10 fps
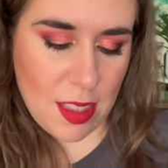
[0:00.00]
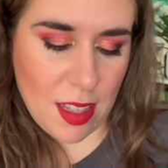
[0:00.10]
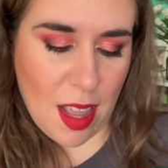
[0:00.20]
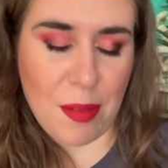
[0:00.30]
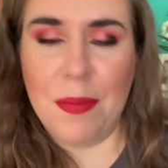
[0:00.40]

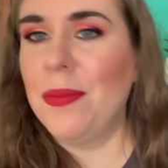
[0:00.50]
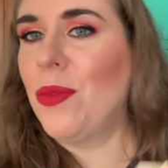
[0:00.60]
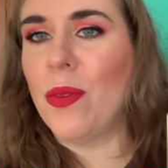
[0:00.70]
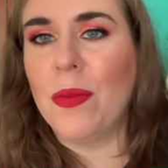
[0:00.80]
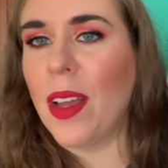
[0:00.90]

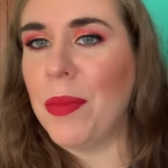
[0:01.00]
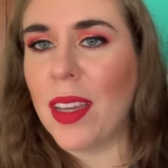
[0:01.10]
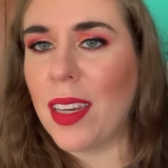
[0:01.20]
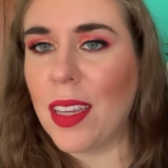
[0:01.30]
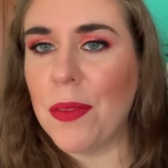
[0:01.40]
I'm not
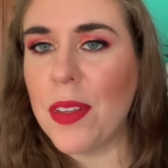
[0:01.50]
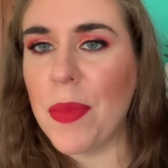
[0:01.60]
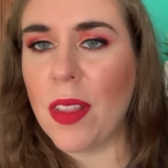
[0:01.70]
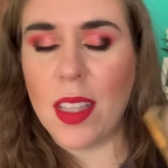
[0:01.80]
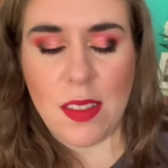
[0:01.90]
gonna give
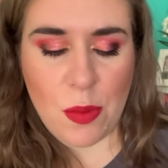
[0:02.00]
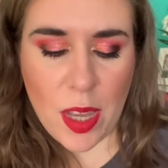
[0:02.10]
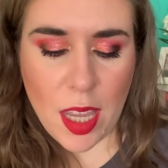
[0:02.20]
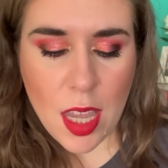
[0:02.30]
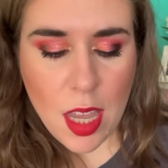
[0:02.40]
something like this
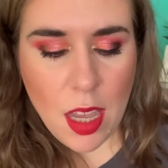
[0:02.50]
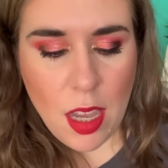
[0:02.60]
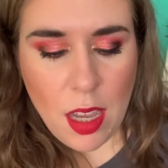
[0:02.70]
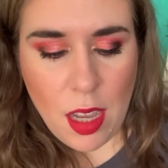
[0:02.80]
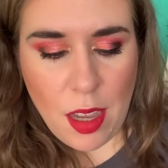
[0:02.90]
away.
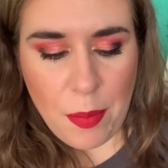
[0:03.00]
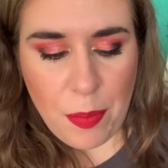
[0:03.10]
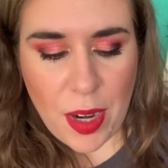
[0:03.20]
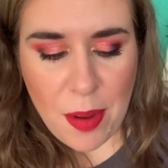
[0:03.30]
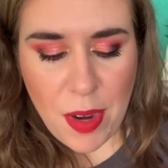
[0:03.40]

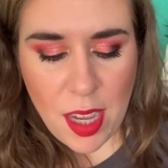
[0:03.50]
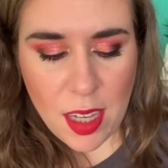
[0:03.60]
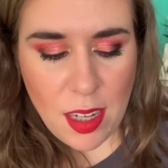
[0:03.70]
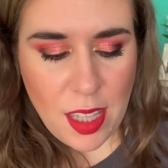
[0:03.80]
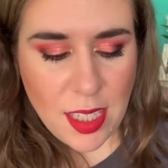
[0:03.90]
But I'm not
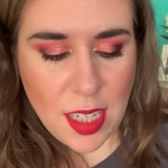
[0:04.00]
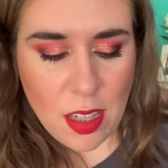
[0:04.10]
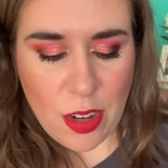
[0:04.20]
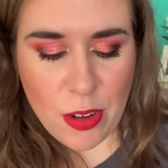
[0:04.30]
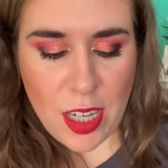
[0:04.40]
gonna like
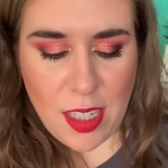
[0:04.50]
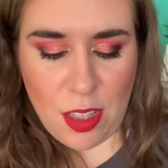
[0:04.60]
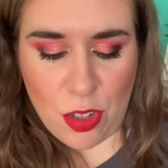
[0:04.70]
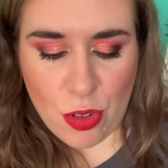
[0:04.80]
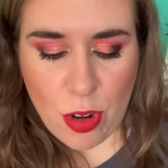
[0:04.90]
declutter it into
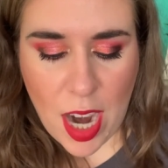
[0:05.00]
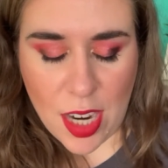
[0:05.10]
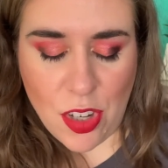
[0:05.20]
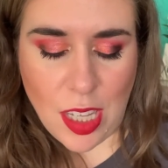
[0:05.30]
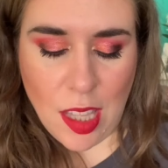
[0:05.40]
the
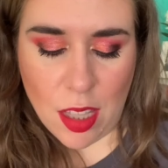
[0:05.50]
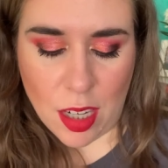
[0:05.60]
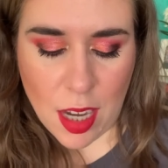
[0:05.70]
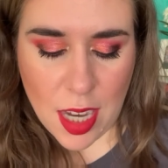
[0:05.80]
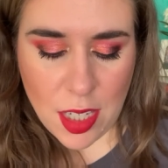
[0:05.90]
trash
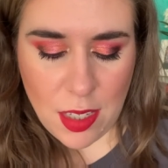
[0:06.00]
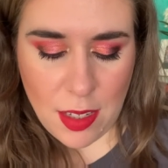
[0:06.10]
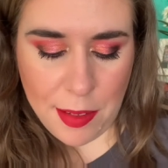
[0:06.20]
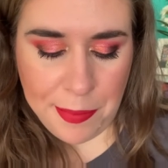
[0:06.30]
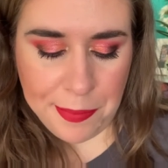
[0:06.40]
either. I
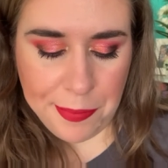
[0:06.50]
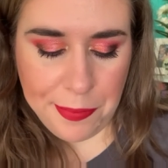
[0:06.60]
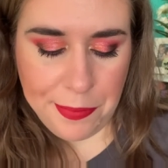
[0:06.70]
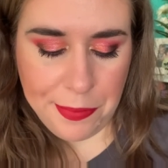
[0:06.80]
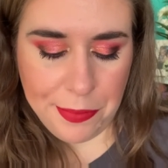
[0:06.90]

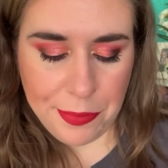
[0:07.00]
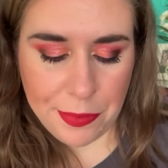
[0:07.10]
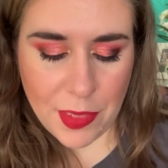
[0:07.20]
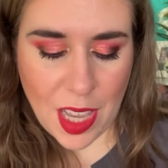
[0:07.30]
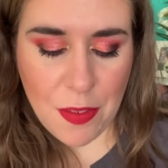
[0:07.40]

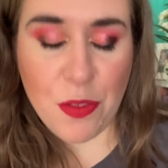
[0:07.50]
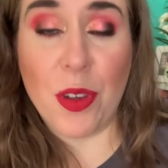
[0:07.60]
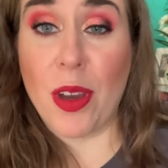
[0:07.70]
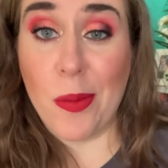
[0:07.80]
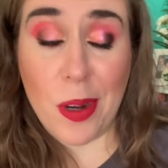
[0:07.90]
have to
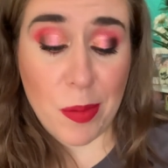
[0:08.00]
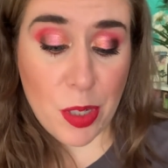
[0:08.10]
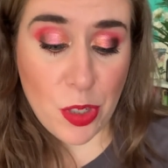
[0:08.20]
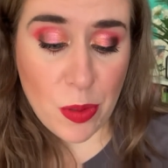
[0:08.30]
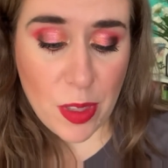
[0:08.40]
figure out what I'm gonna
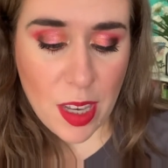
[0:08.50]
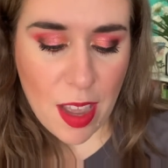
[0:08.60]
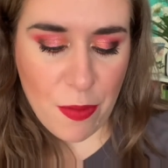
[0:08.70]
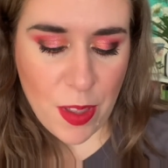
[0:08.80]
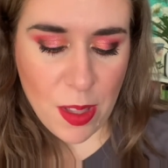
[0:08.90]
do with it.
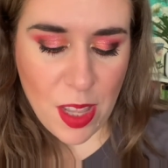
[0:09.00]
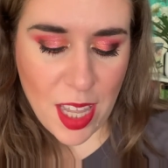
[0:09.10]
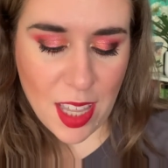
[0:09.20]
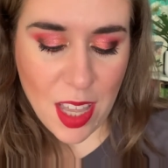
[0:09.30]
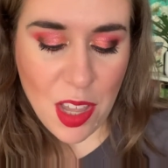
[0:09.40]
I feel
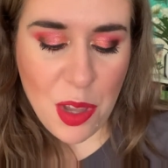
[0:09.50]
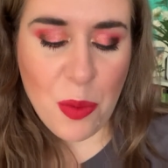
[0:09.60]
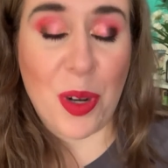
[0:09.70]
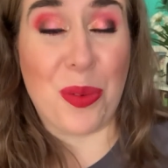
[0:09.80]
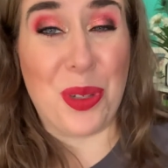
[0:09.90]
like
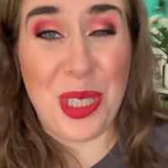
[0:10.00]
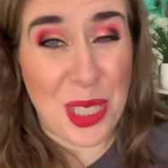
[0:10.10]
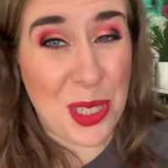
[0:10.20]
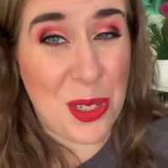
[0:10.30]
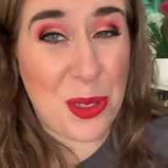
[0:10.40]
what I really
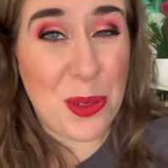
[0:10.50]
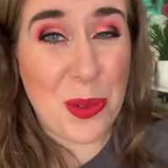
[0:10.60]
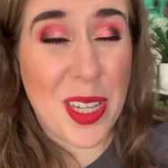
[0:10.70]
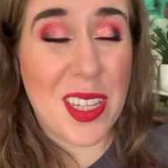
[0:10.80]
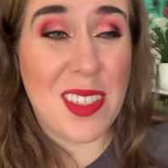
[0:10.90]
need to do
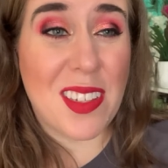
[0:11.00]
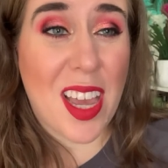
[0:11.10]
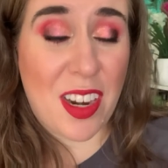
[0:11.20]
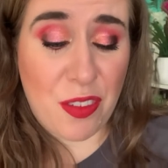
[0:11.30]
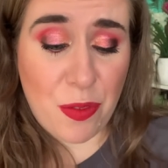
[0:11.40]
is
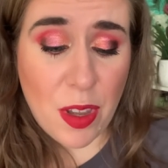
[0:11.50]
kind of